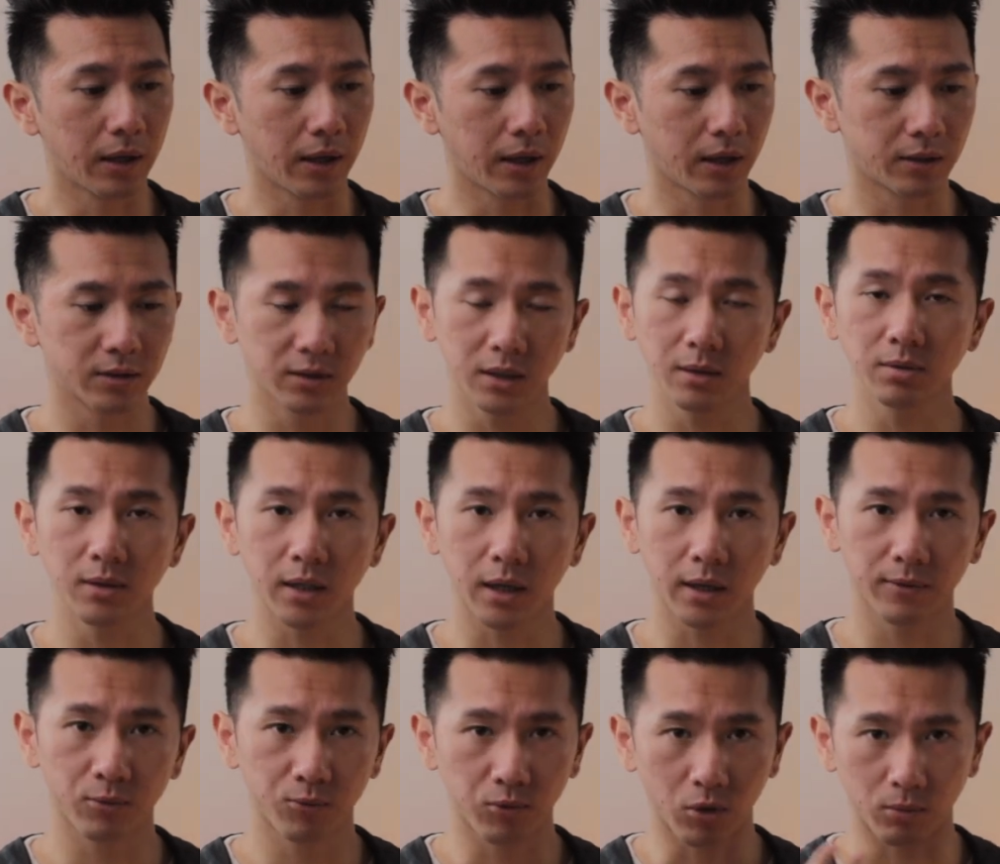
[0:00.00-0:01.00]
And it seems
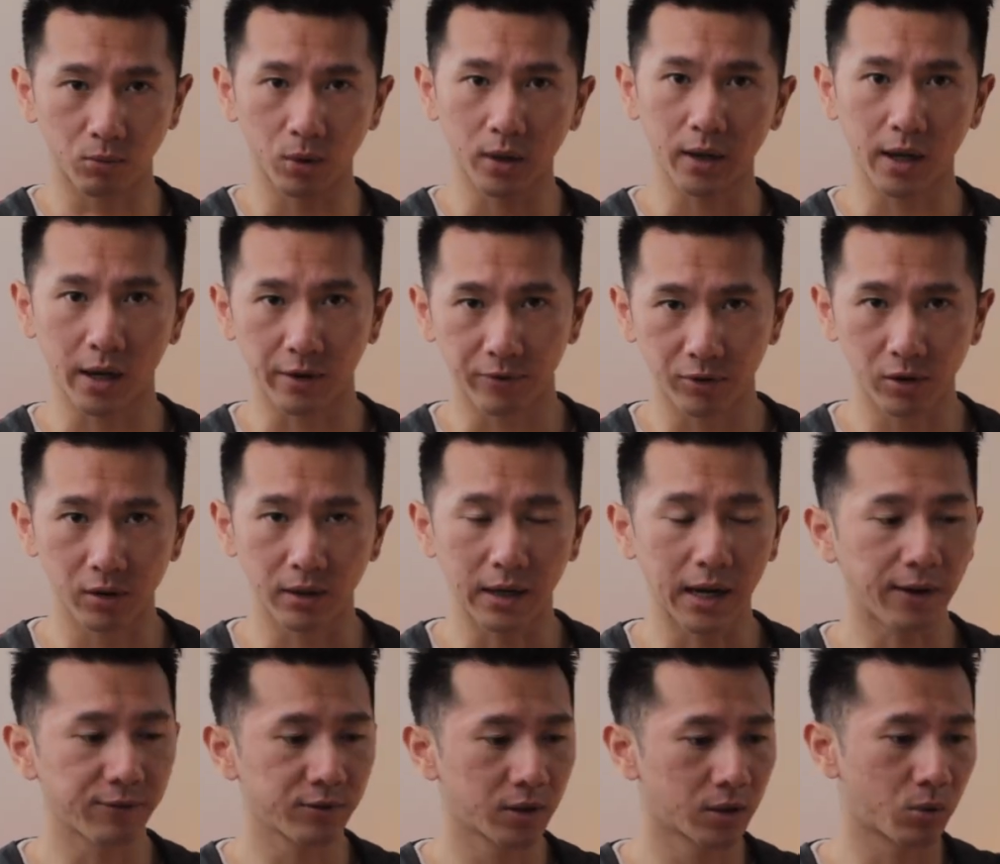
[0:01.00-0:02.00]
like from what I have heard
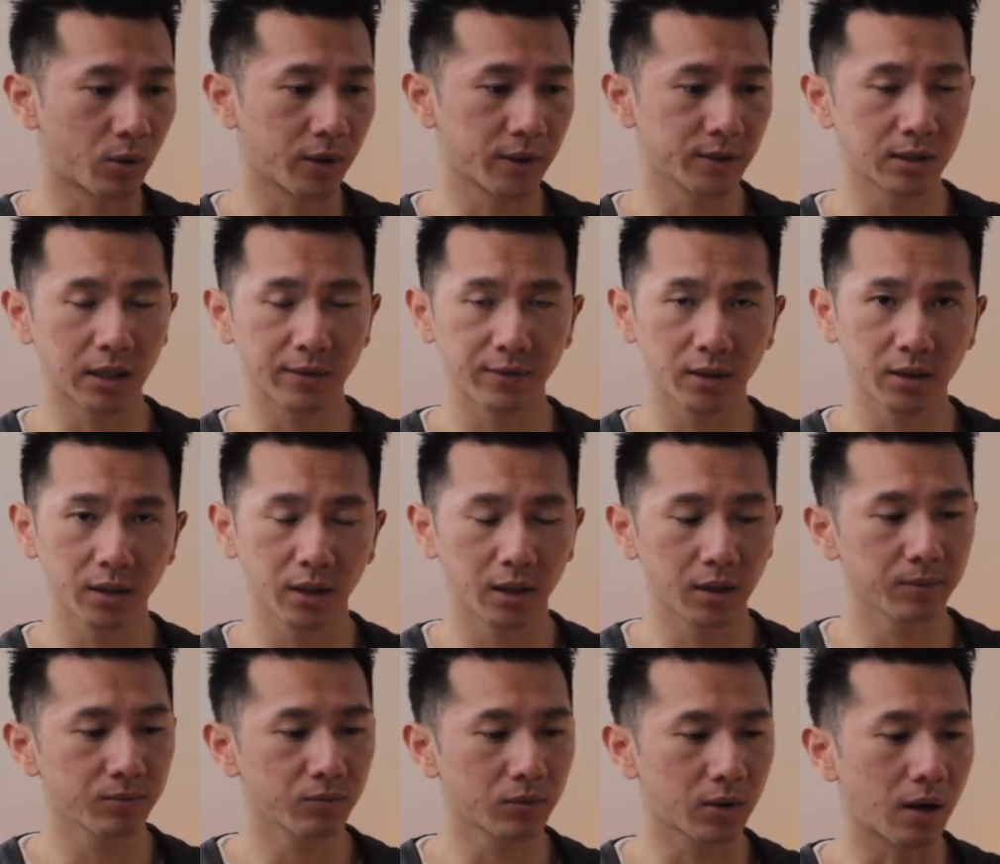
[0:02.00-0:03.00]
after
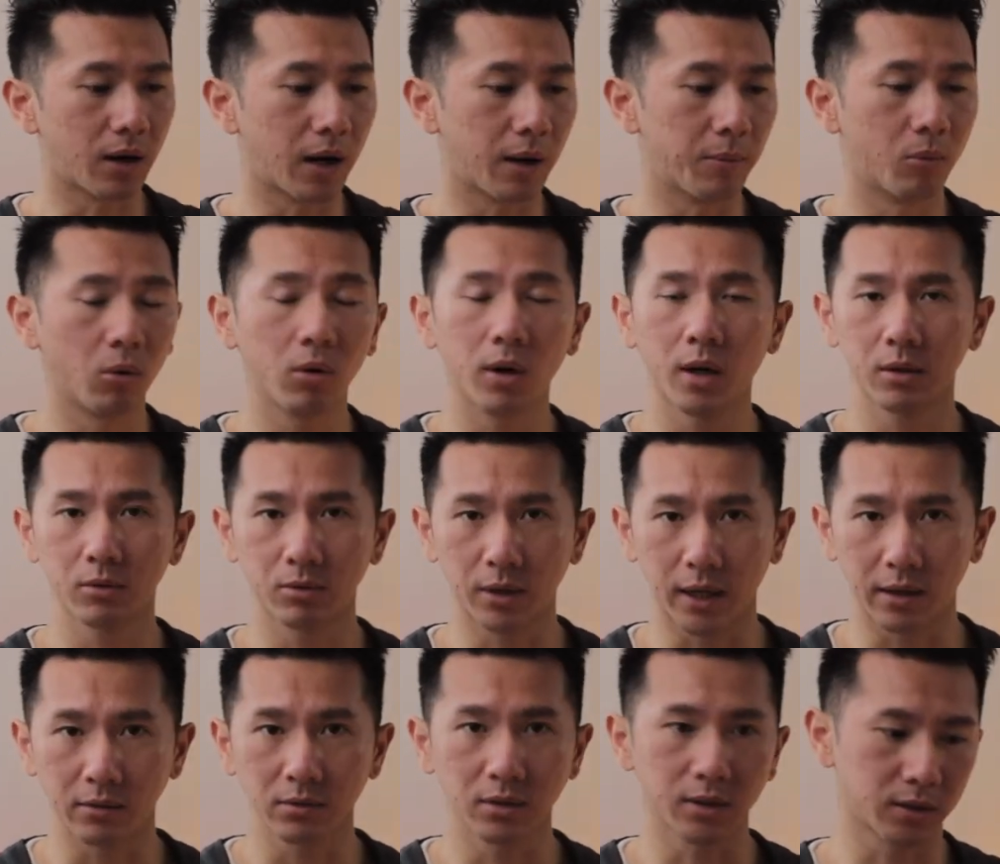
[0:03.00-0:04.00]
2017, there are more other
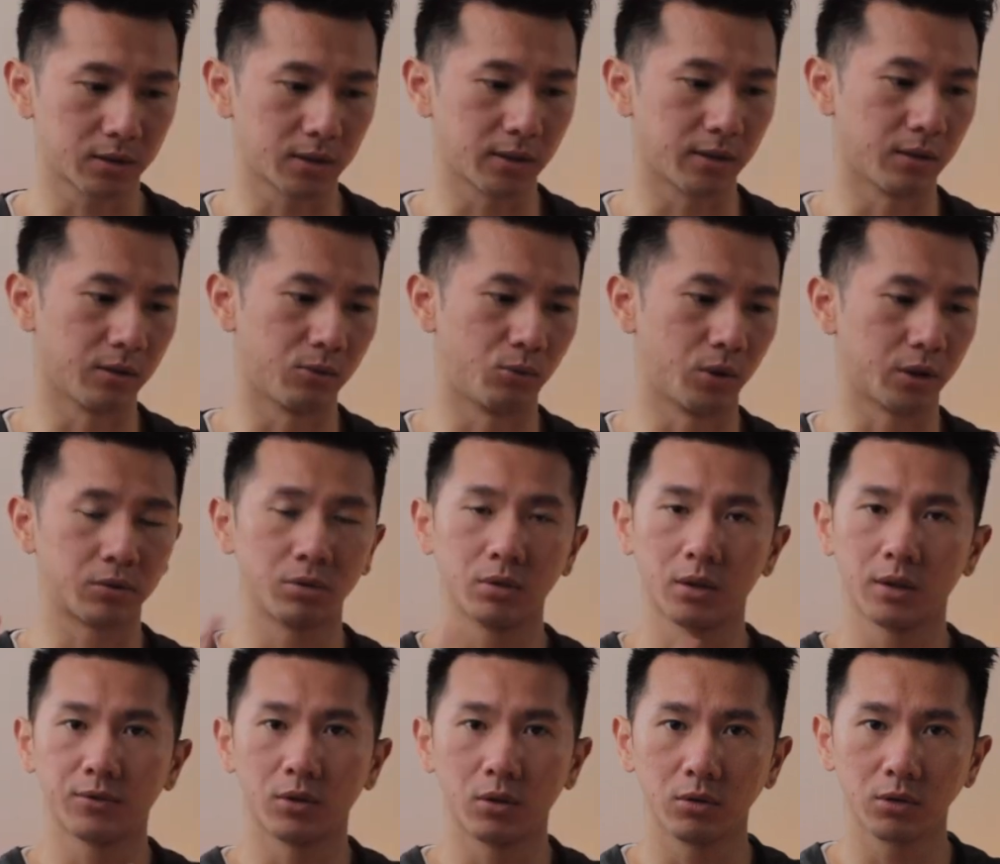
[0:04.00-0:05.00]
rounds like the
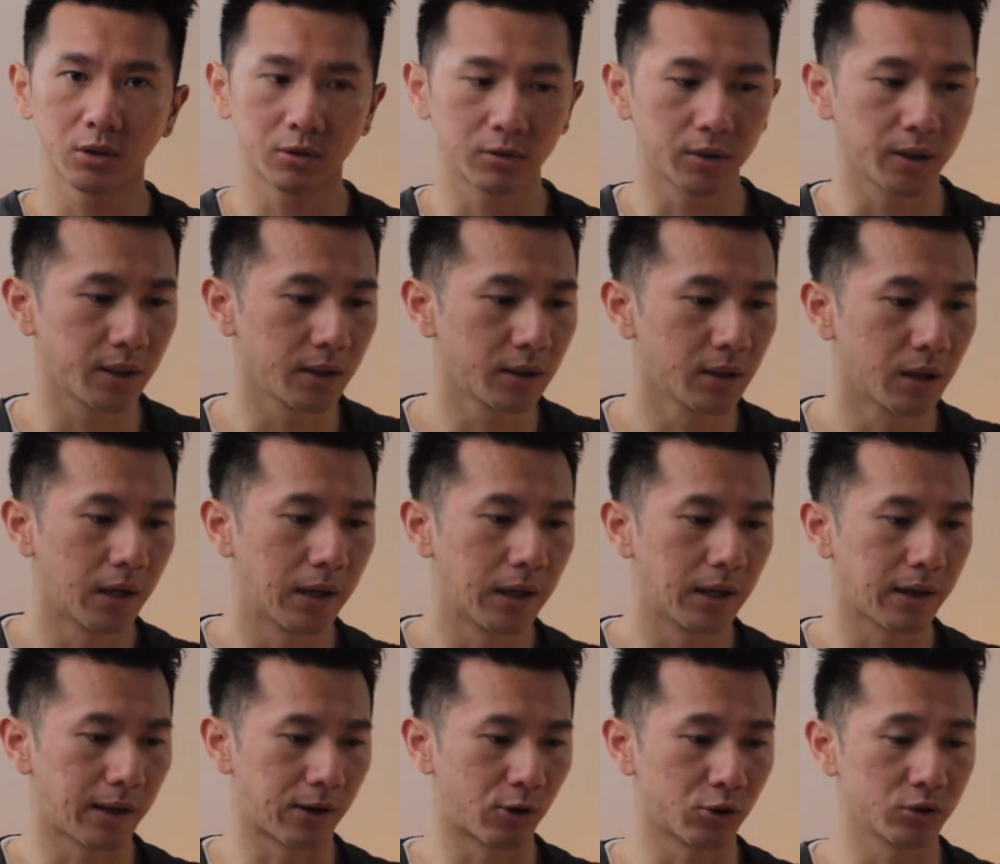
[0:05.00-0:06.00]
recruiter phone screen
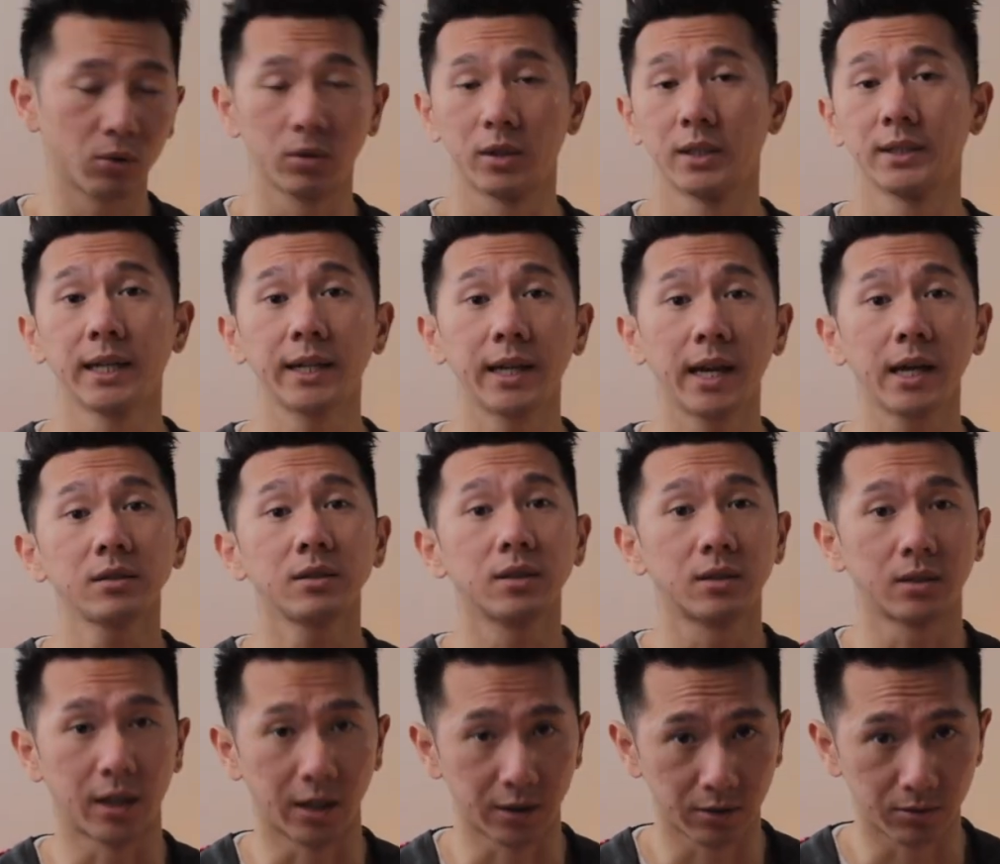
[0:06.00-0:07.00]
and also design
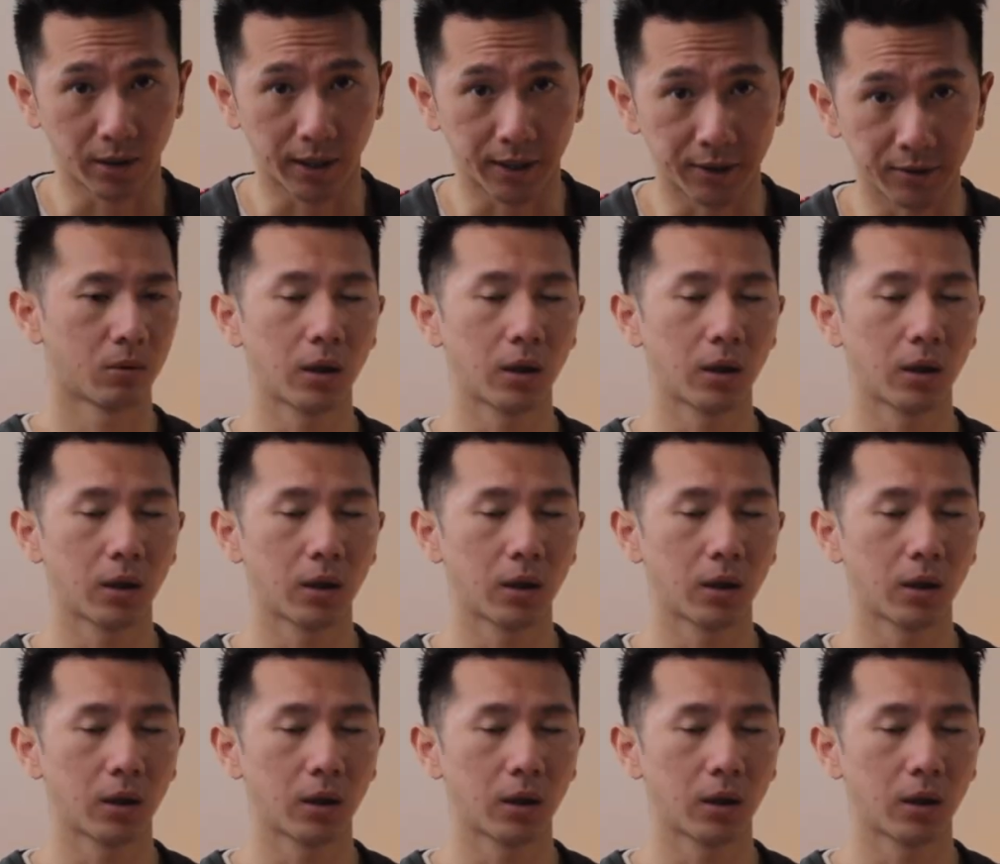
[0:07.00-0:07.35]
exercise round.